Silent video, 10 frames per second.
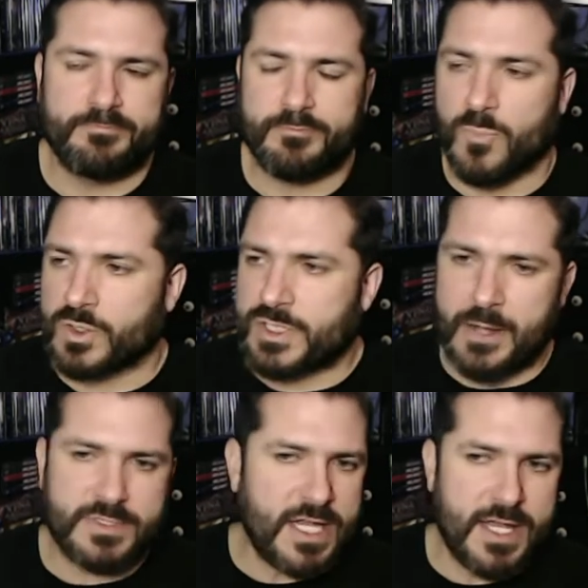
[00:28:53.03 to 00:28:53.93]
More
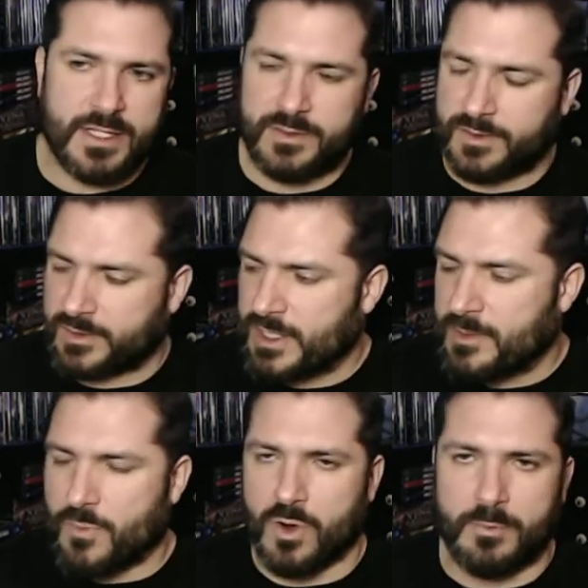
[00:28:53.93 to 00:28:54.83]
top 10s,
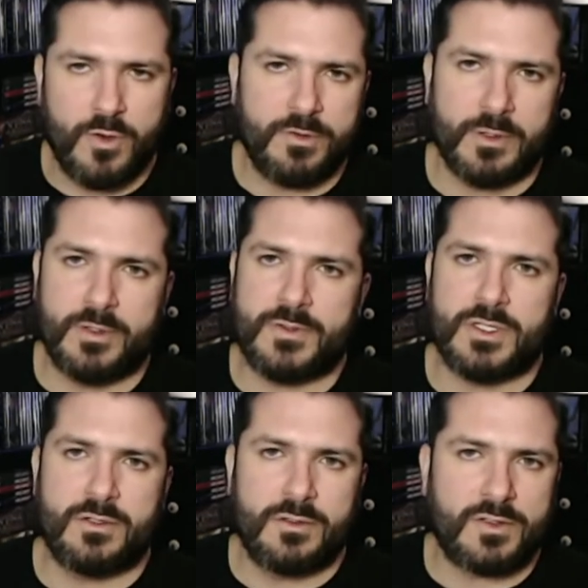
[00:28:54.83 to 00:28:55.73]
more movie
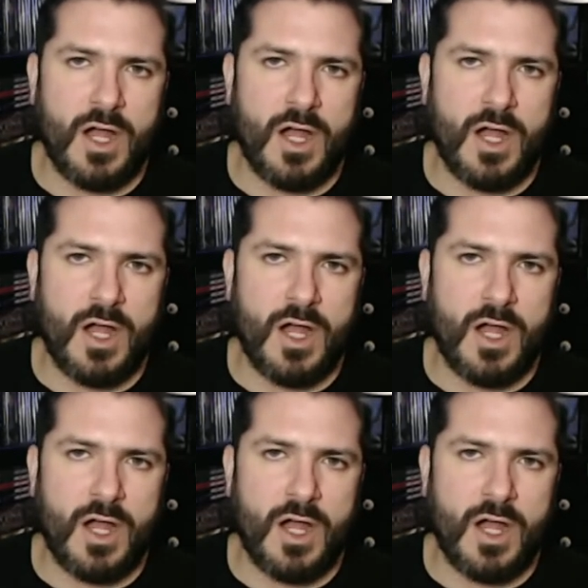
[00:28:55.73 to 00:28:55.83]
reviews,